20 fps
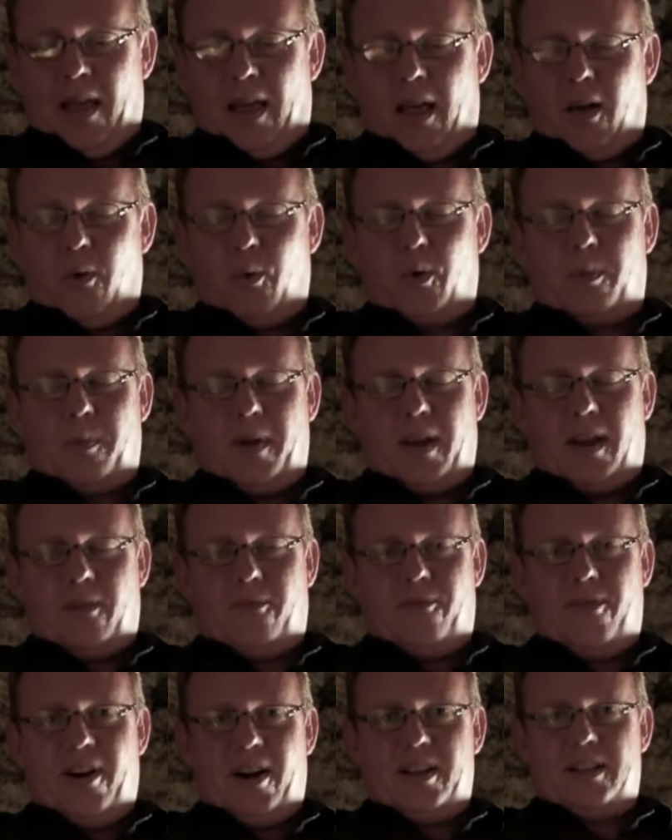it would make it
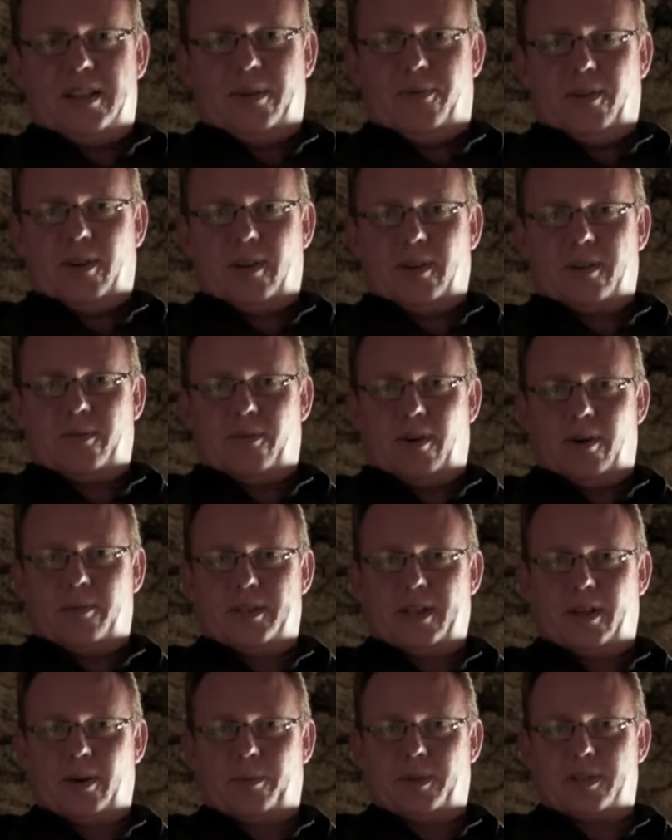very difficult for them
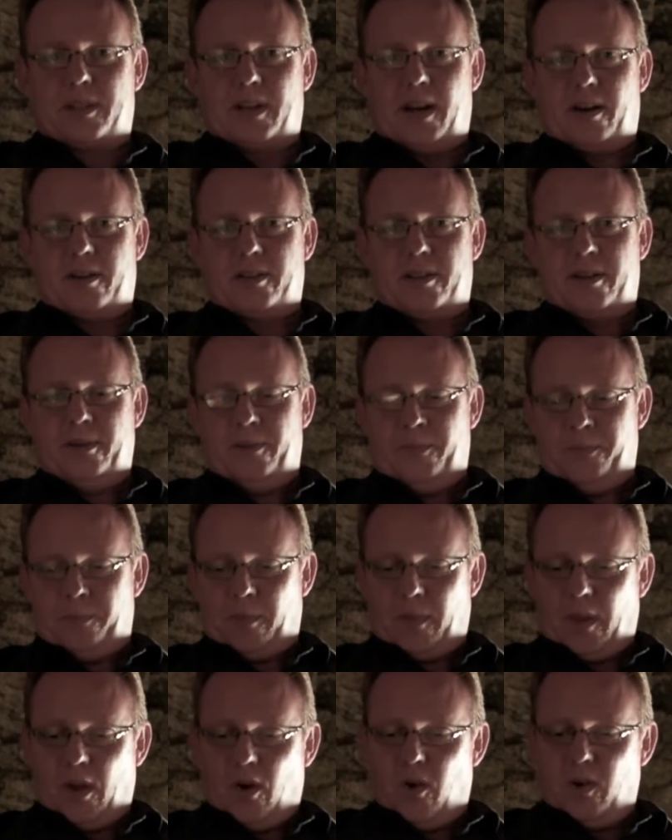to get up the stairs.
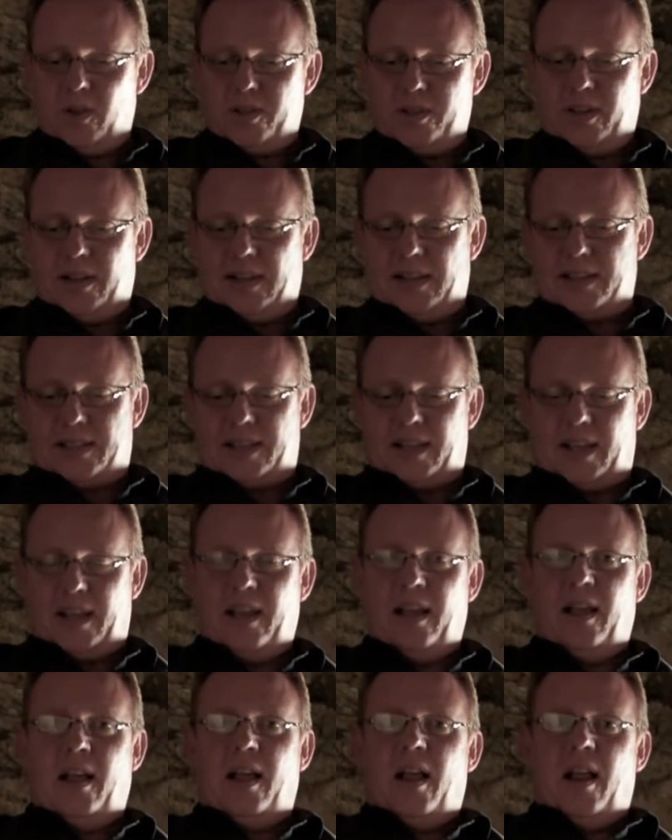Also, you can see
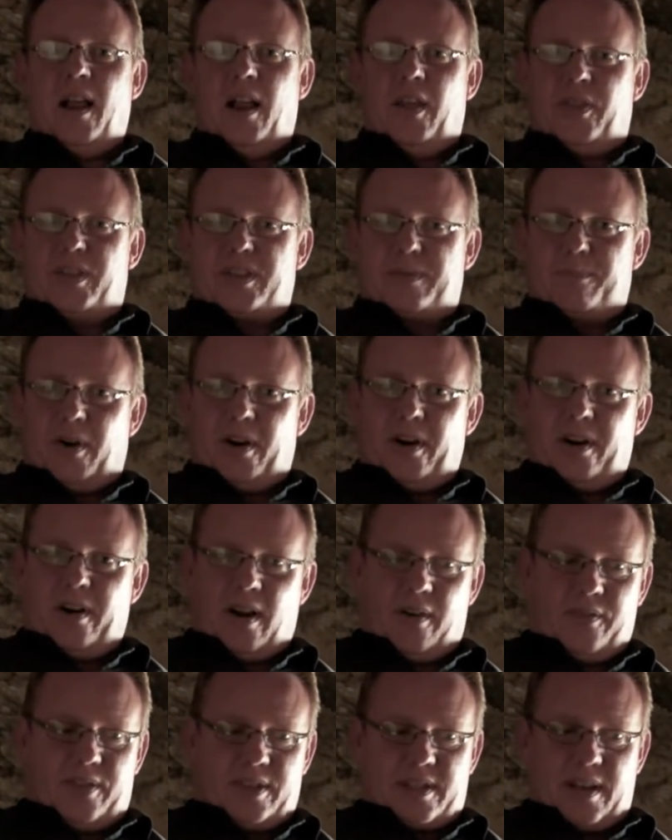the spire
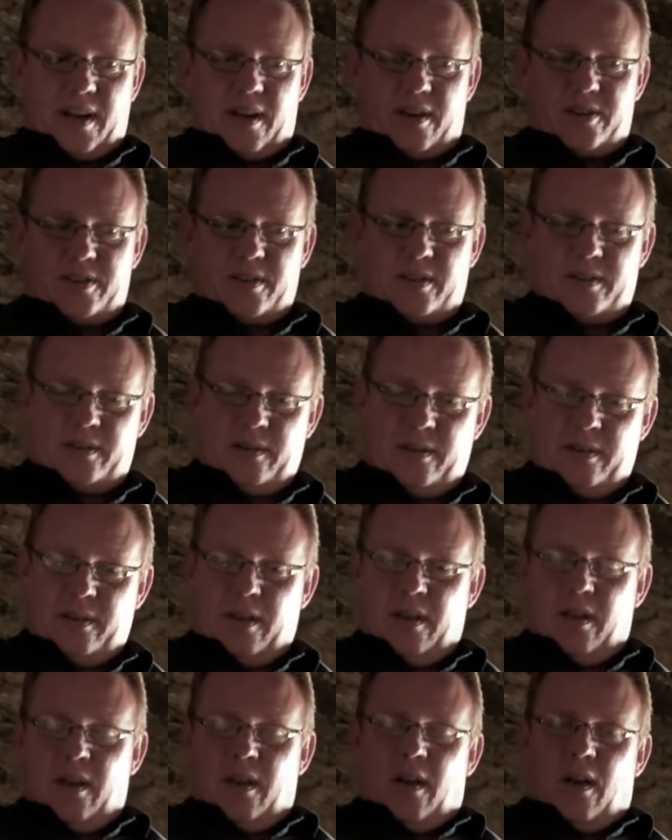of the stairs
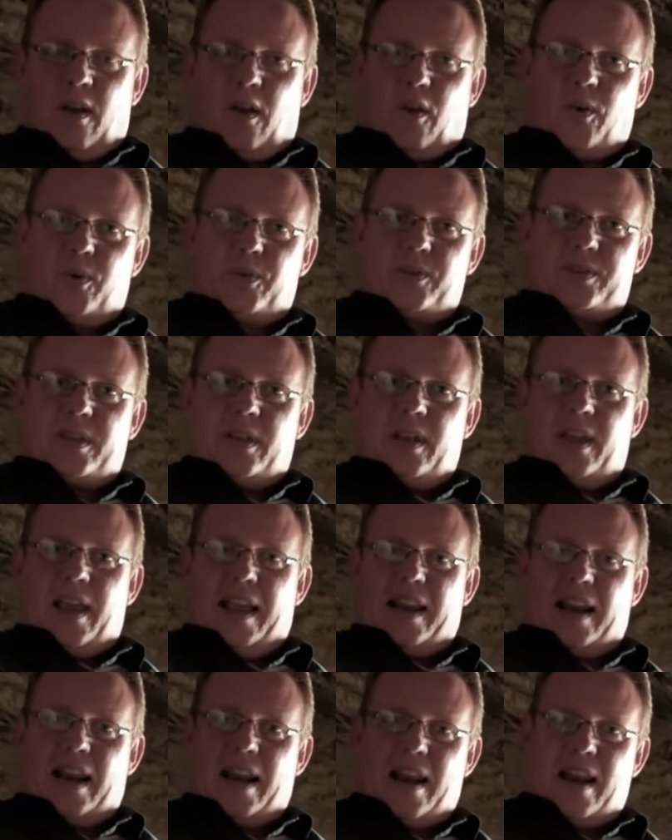goes
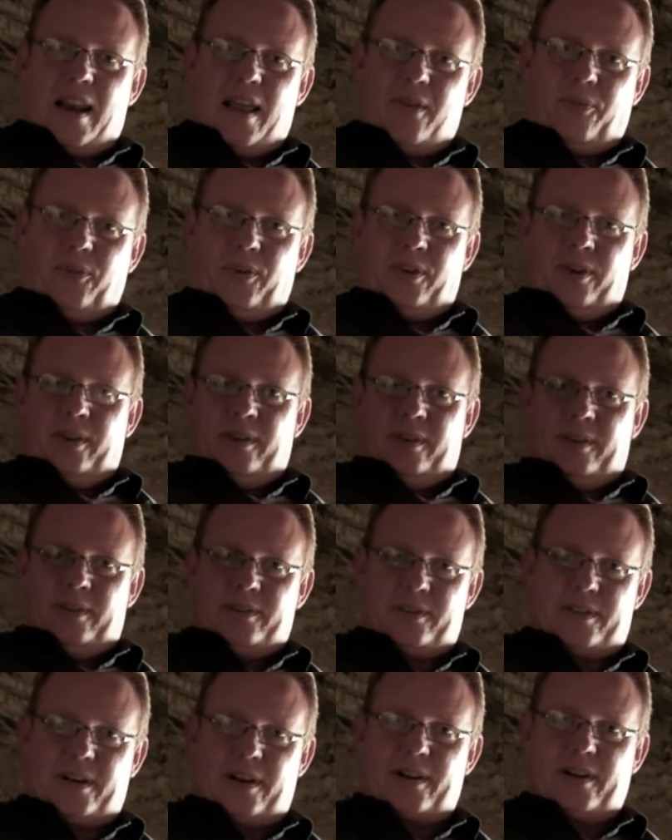in a left
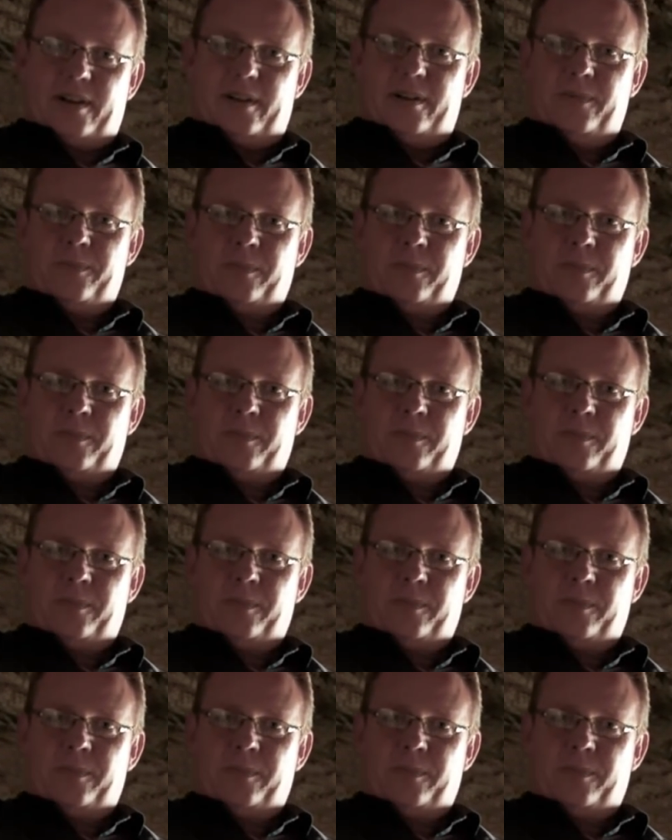circle.